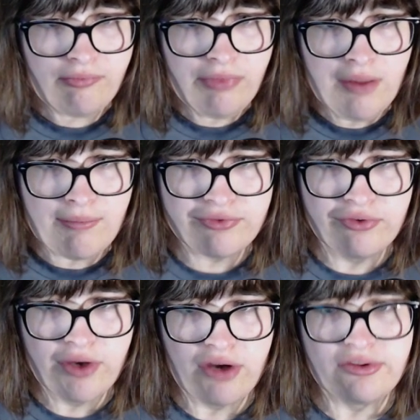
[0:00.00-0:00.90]
before we
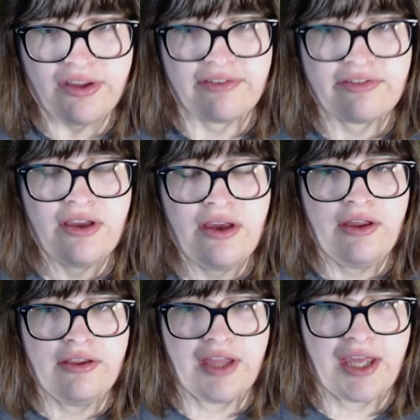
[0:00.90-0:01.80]
go with this,
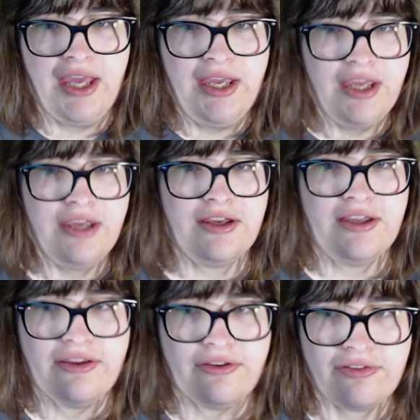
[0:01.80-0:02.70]
the key here
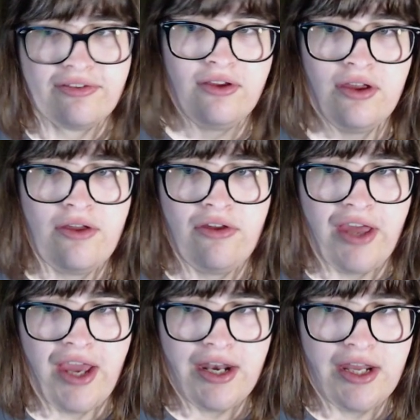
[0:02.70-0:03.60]
is
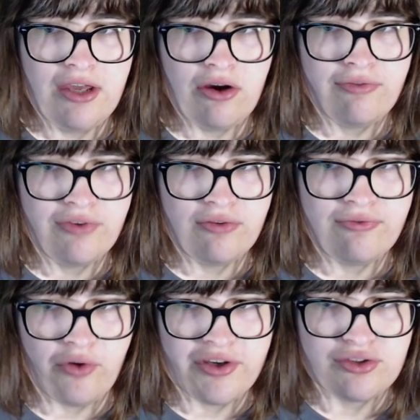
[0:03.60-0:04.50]
any of your
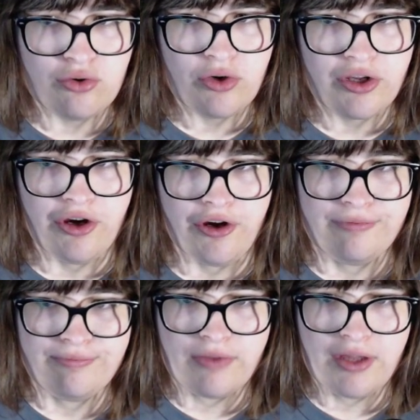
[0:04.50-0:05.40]
voice audio
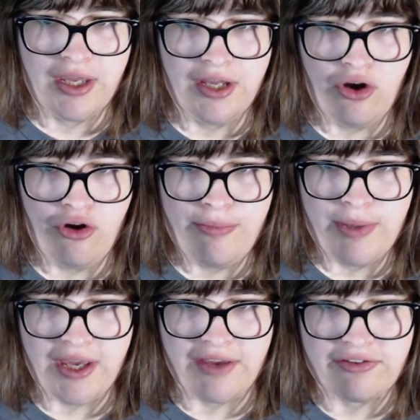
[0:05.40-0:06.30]
in
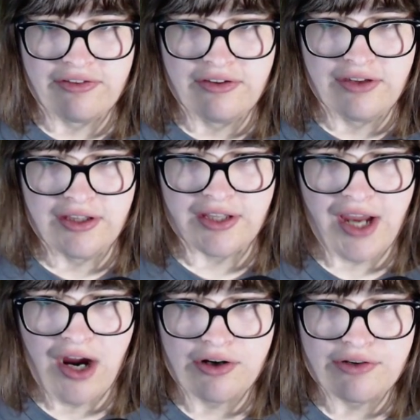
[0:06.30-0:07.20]
OBS, in the
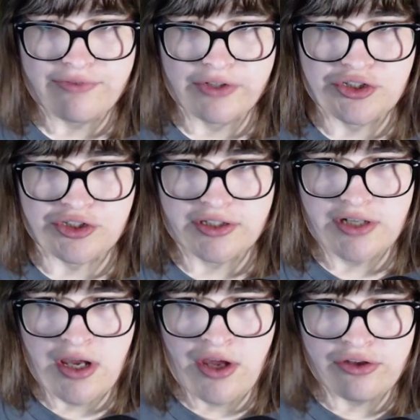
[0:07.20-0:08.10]
current version,
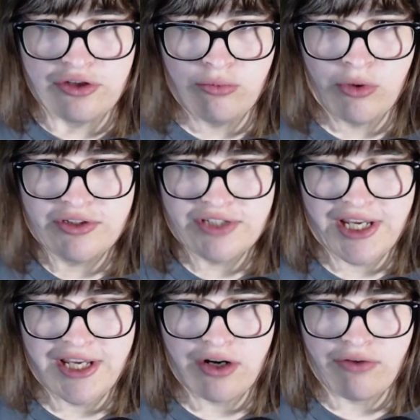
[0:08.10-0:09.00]
you want to
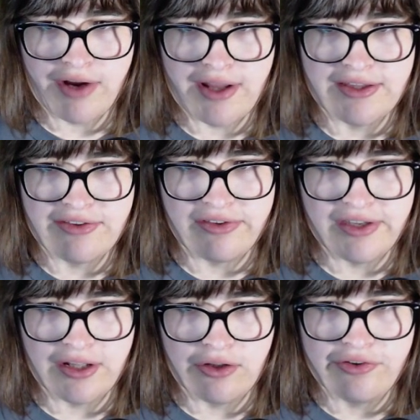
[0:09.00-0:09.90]
hit around this
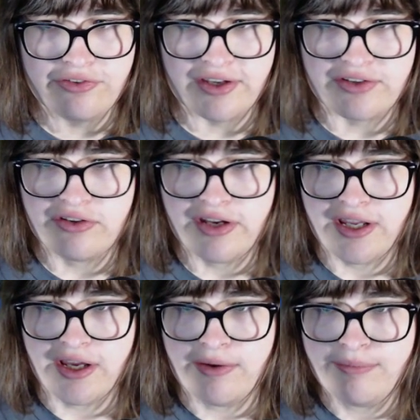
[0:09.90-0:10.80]
yellow section
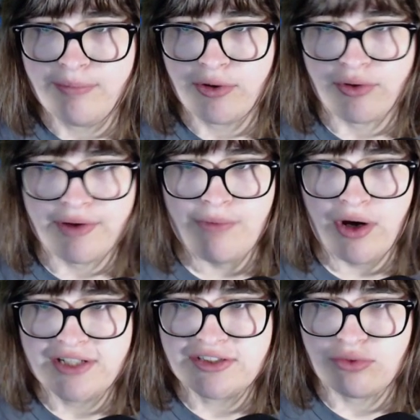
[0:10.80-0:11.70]
here, between
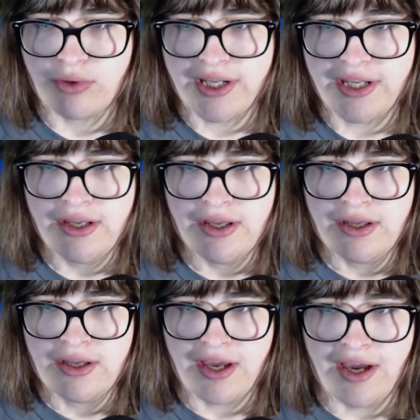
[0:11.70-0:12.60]
-20
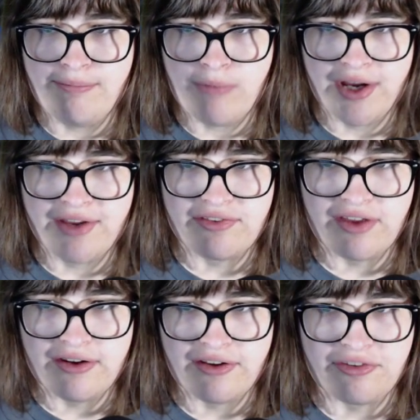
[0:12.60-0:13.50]
and
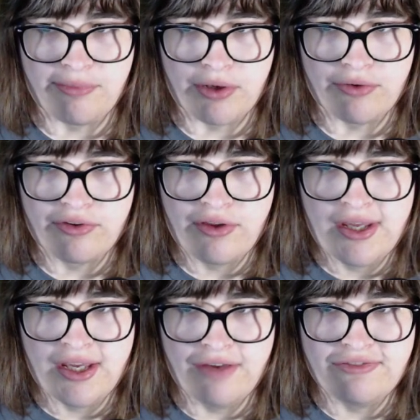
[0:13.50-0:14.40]
-10 decibels.
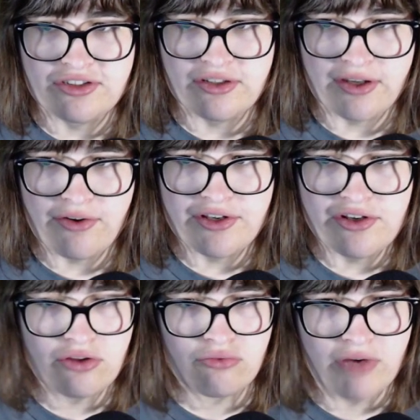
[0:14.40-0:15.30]
If you start going into
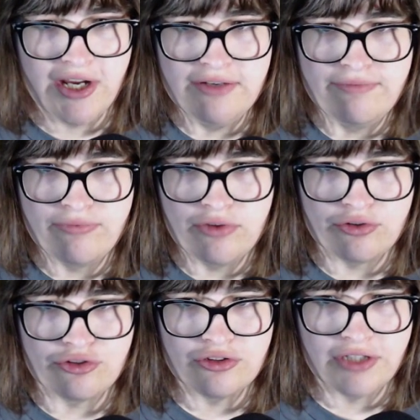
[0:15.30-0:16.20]
the red, you're
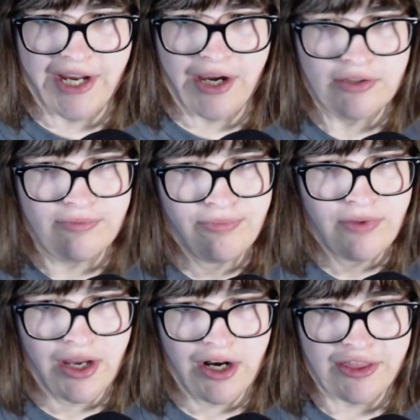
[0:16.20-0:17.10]
too loud.
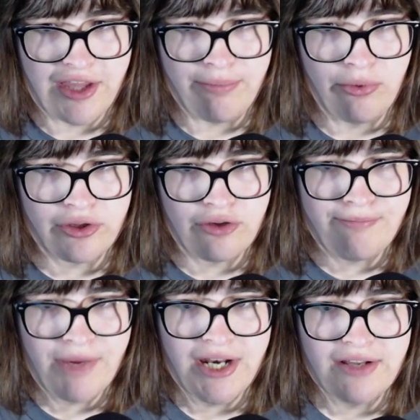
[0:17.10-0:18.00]
And at that point, you
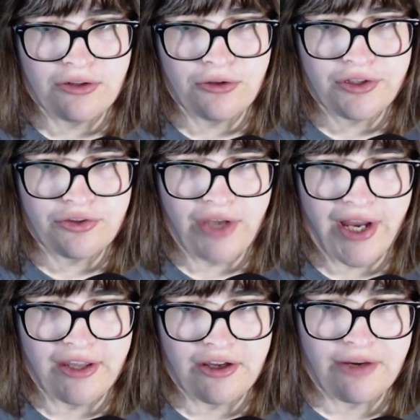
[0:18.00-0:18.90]
may need to look at
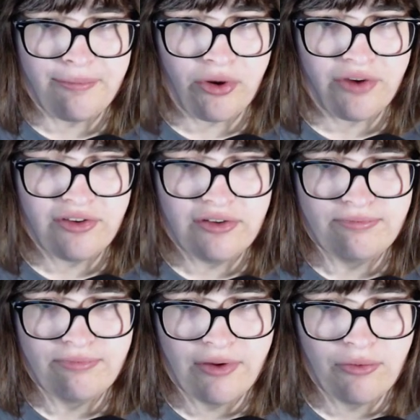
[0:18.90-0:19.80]
adding a compressor,
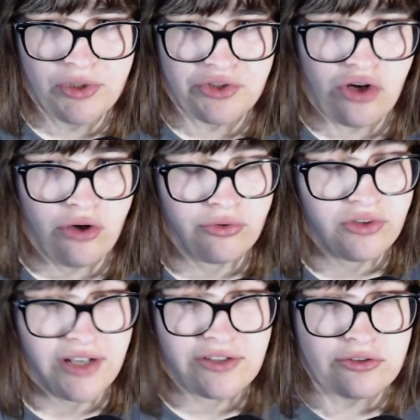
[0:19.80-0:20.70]
which I'll
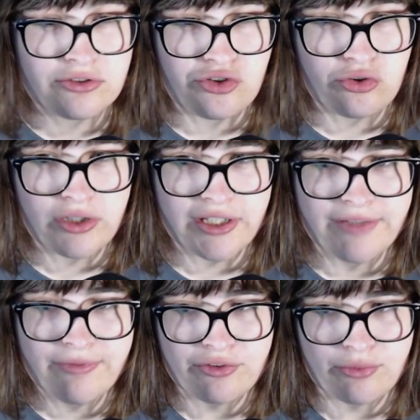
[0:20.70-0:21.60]
touch on shortly
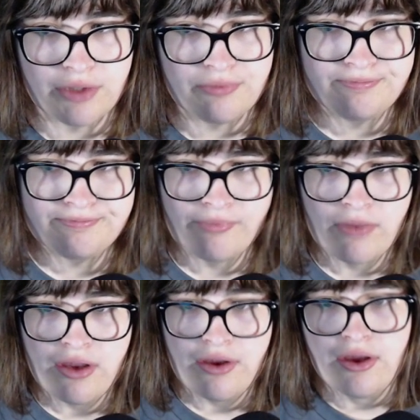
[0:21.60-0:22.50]
as well.
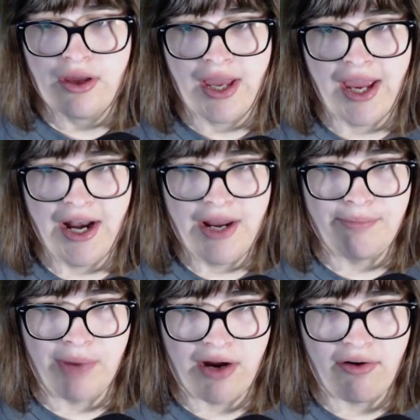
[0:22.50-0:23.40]
Any
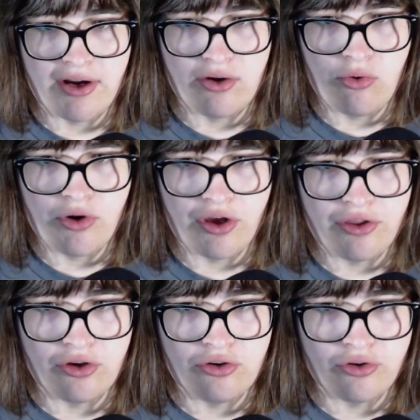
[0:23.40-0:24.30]
background audio that
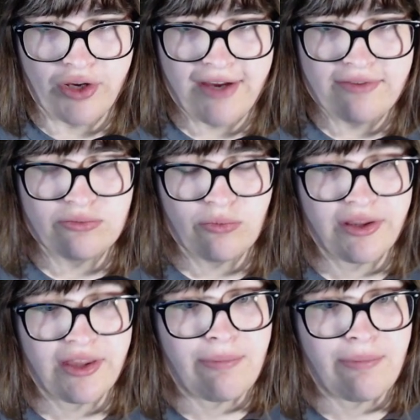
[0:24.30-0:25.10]
you do have, whether that be